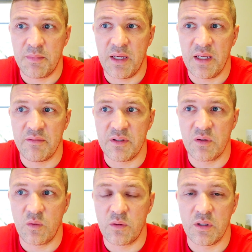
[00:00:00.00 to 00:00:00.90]
I have a
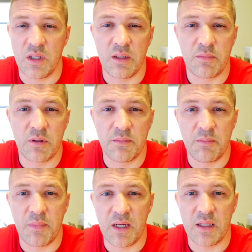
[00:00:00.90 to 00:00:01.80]
torn labrum
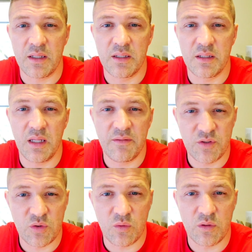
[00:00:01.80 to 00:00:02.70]
in my left
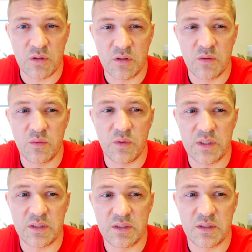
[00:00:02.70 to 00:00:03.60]
shoulder,
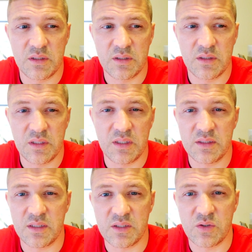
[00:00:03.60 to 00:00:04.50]
which
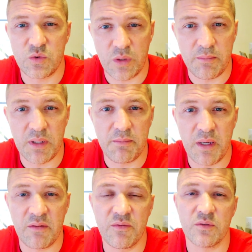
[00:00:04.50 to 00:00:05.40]
is extremely
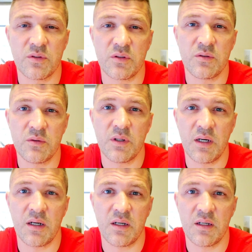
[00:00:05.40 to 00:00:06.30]
painful too.
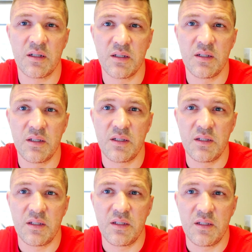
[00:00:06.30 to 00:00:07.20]
Uh,
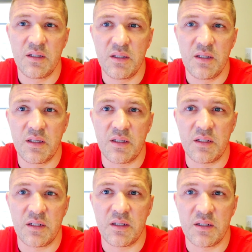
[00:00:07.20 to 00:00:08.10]

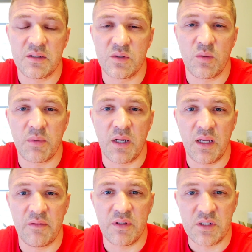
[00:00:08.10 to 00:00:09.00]
and uh, so I'm going to
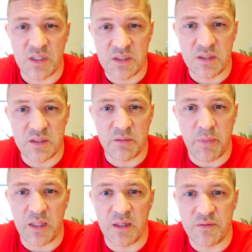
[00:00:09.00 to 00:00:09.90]
have injections in
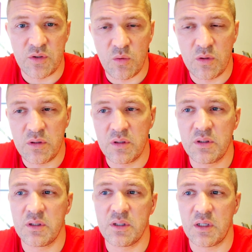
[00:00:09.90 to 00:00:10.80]
my left
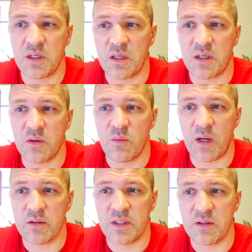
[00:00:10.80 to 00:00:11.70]
shoulder. Uh,
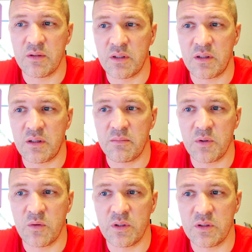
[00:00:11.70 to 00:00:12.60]
while down there, I'm
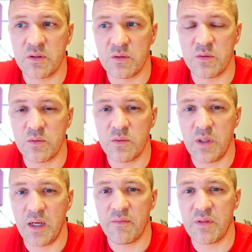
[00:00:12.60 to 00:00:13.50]
going to
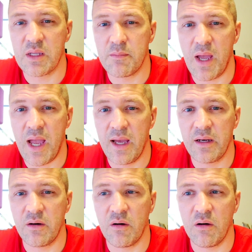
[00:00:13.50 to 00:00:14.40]
have them
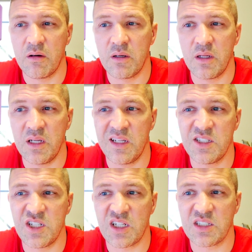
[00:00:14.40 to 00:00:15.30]
add on an
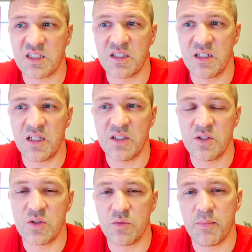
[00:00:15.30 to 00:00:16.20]
injection
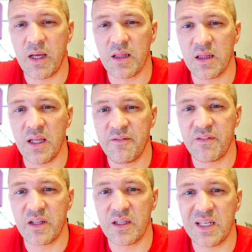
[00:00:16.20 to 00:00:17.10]
into my
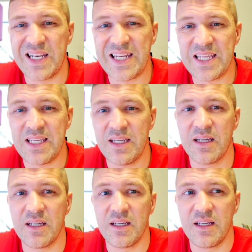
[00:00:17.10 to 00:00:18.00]
left knee.
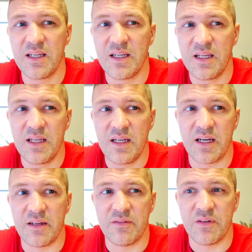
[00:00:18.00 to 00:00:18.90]

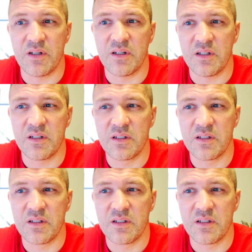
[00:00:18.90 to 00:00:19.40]
I have a,